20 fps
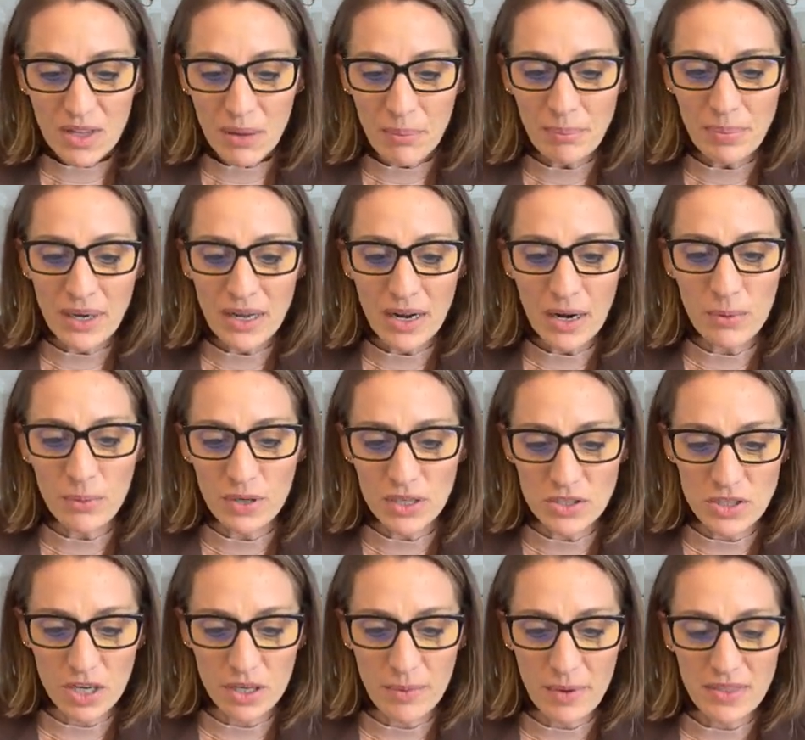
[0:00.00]
But I want
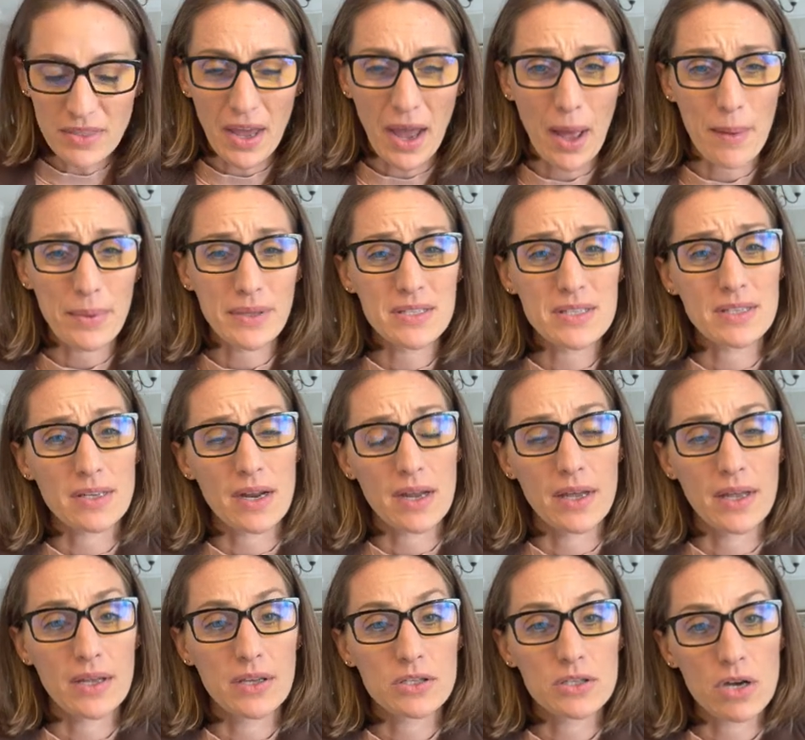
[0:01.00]
to talk about the habits that
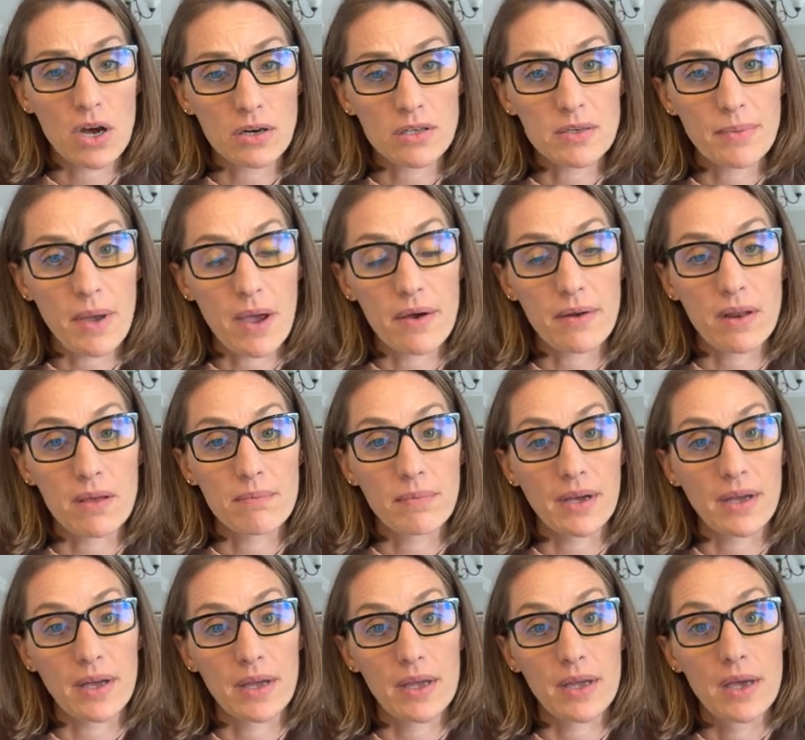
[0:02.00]
I talked about in
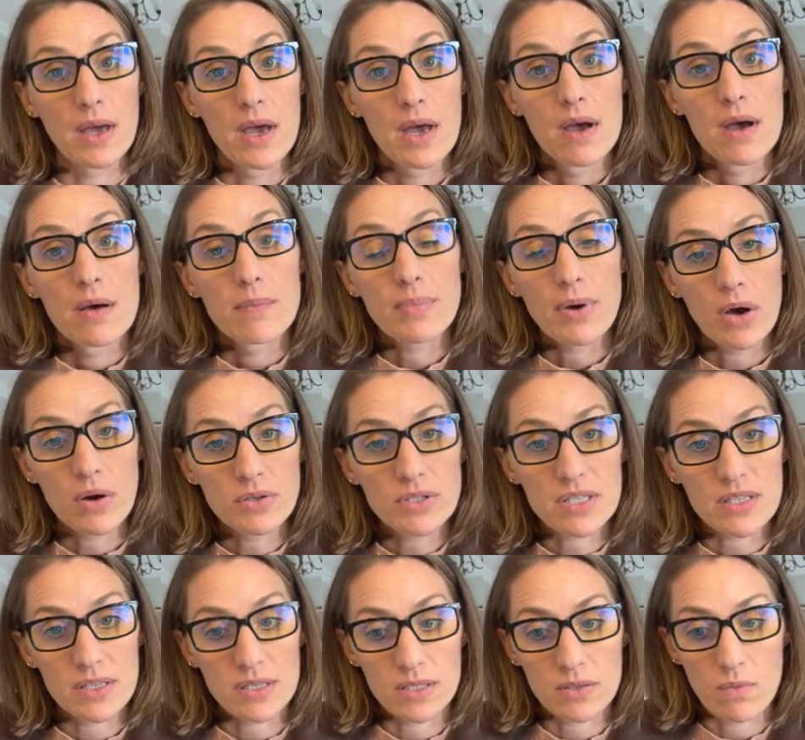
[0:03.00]
my
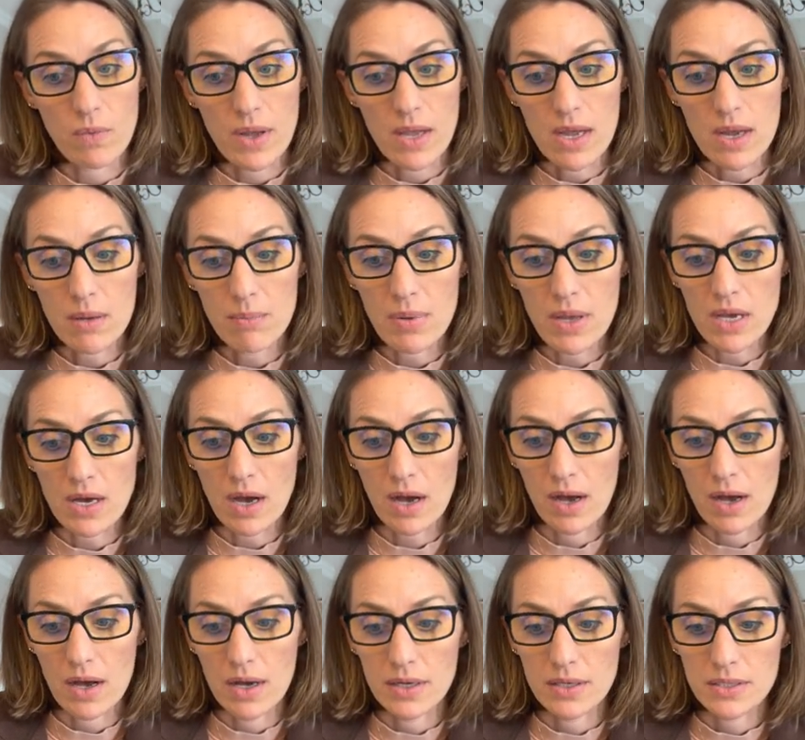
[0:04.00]
post this week
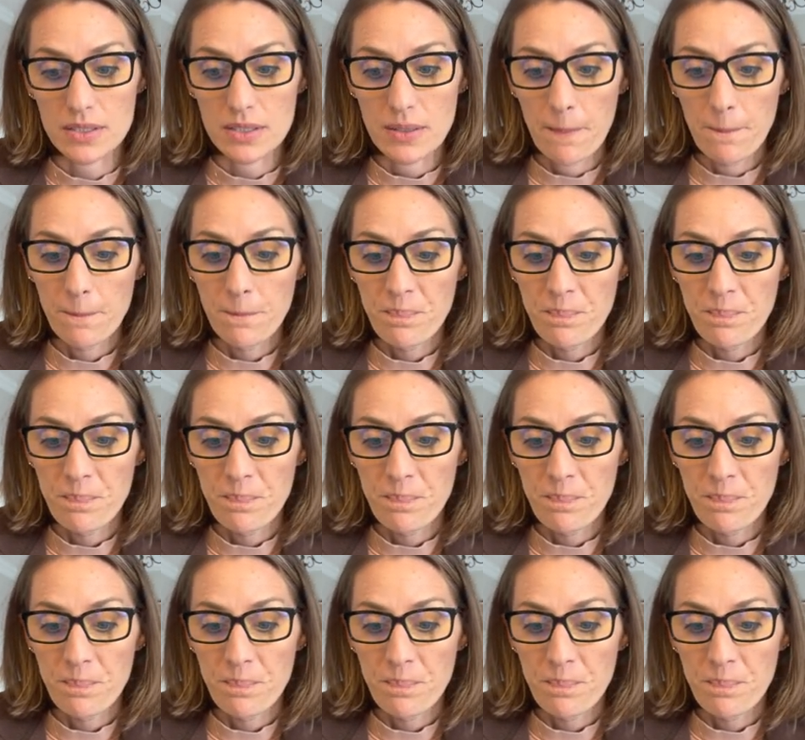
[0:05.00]
because